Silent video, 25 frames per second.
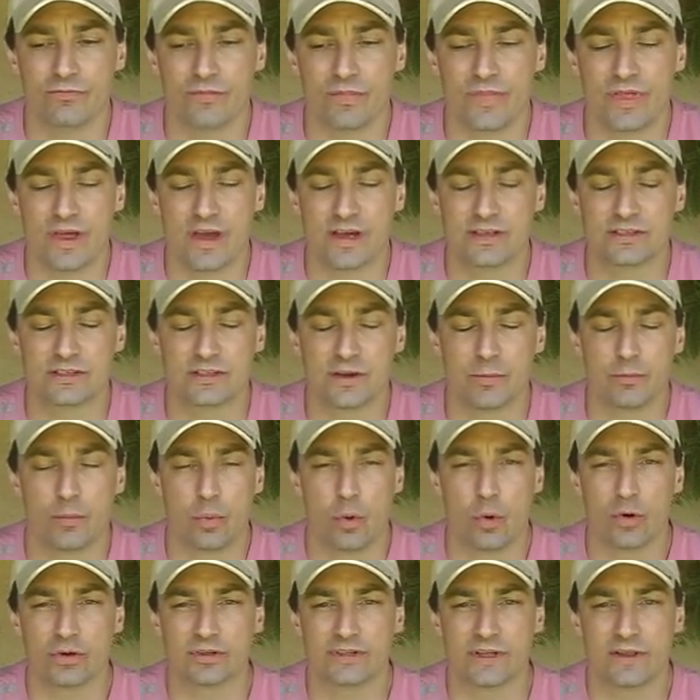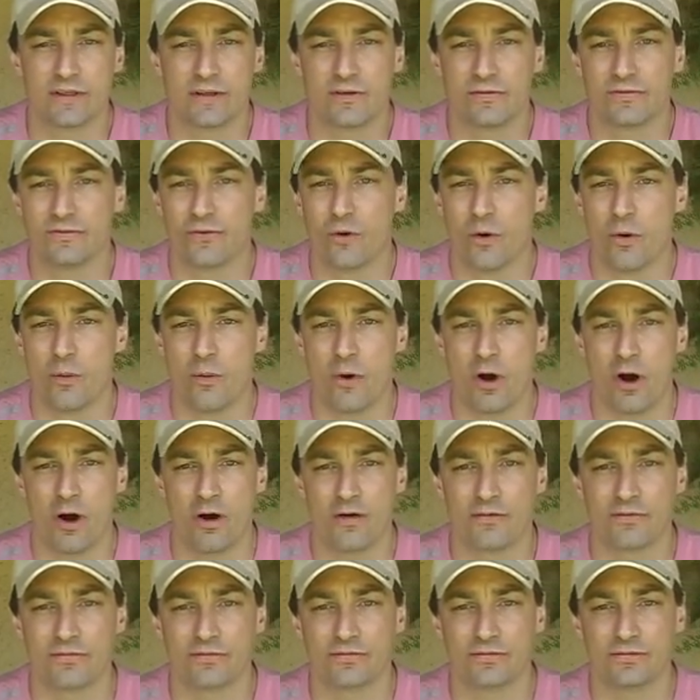There's support in the form
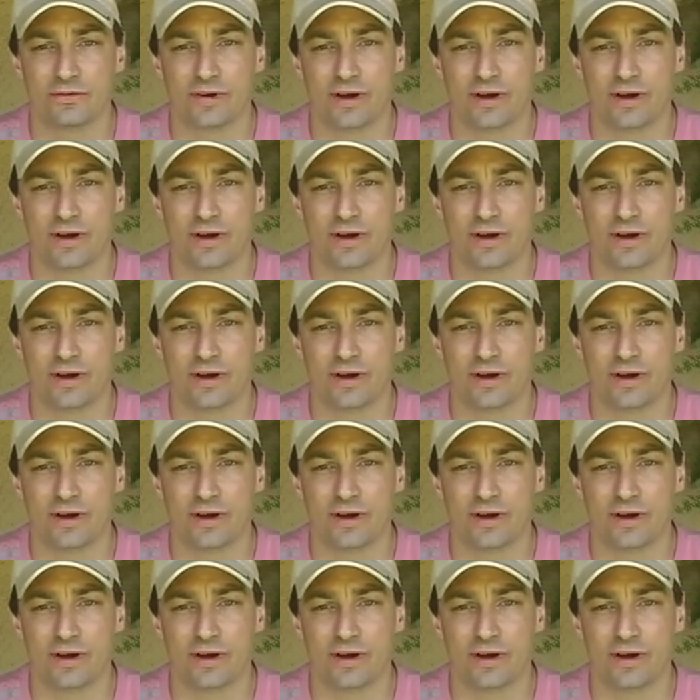of